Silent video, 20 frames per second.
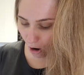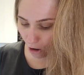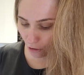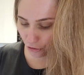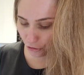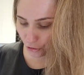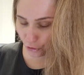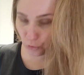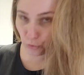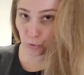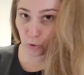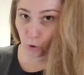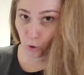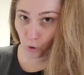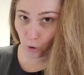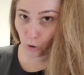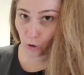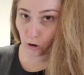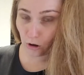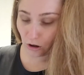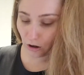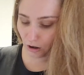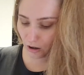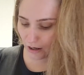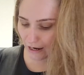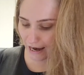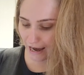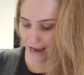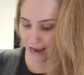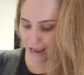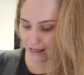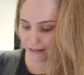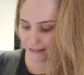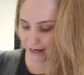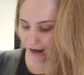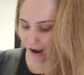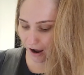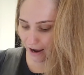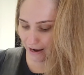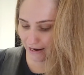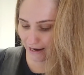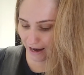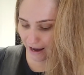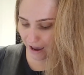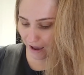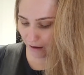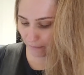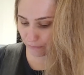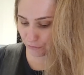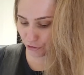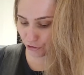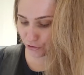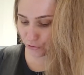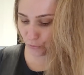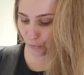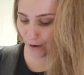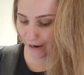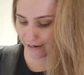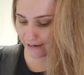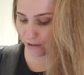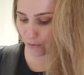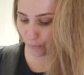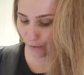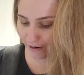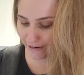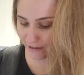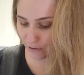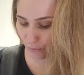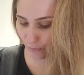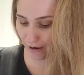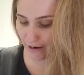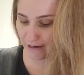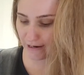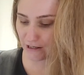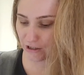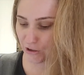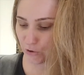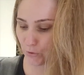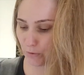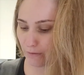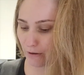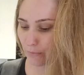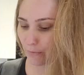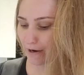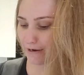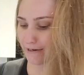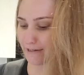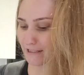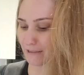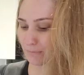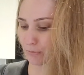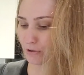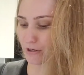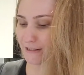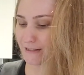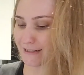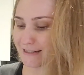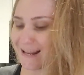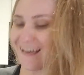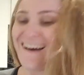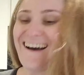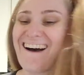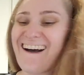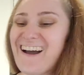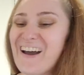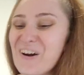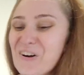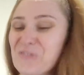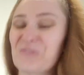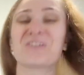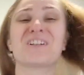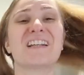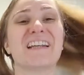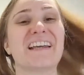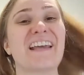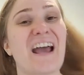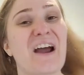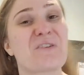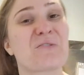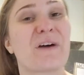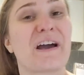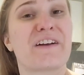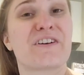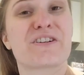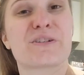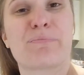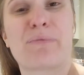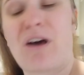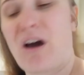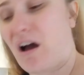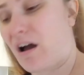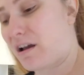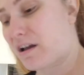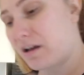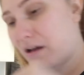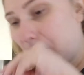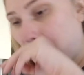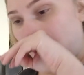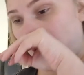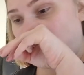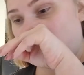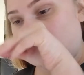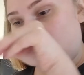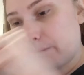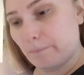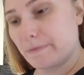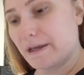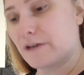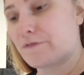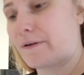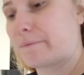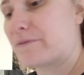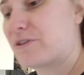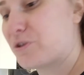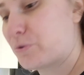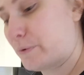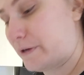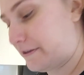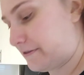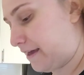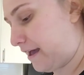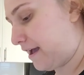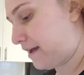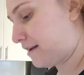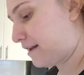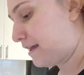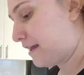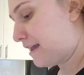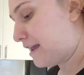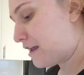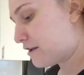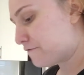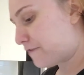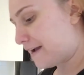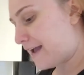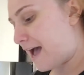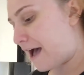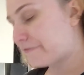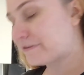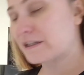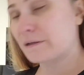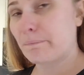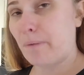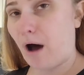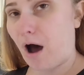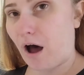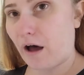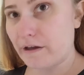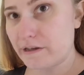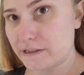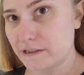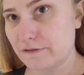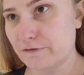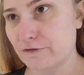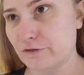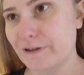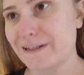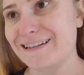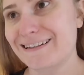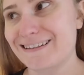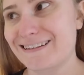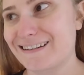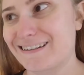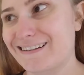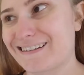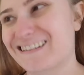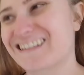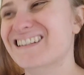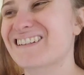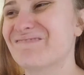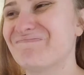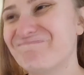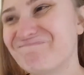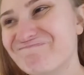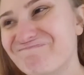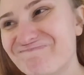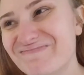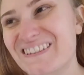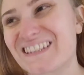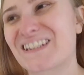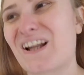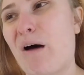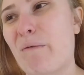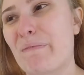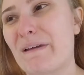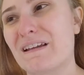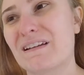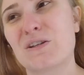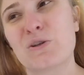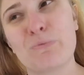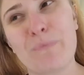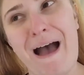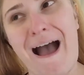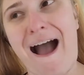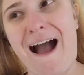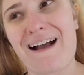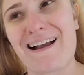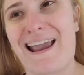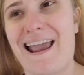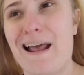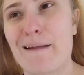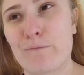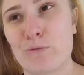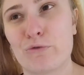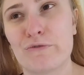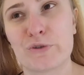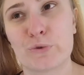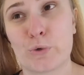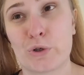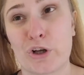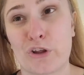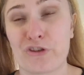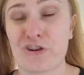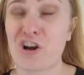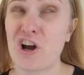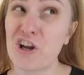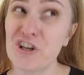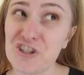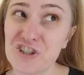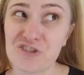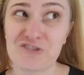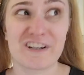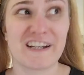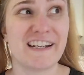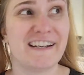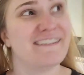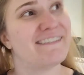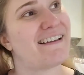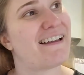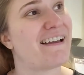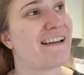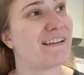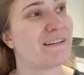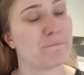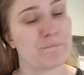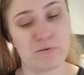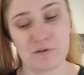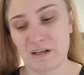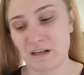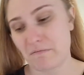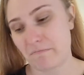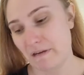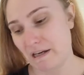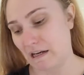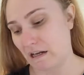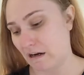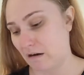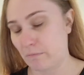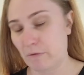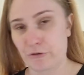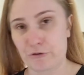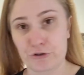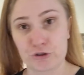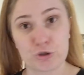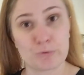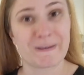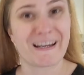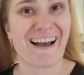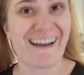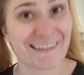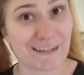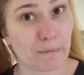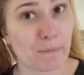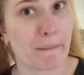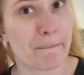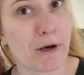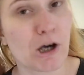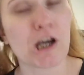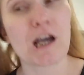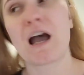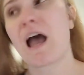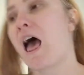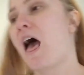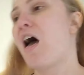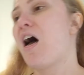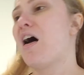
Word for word: on the roll and I am just writing and doing my writing sprints, I don't really get writer's block if I'm doing that. If I have to pause, for instance, stopping to pack and move to another country and putting me like a month or two behind on my book,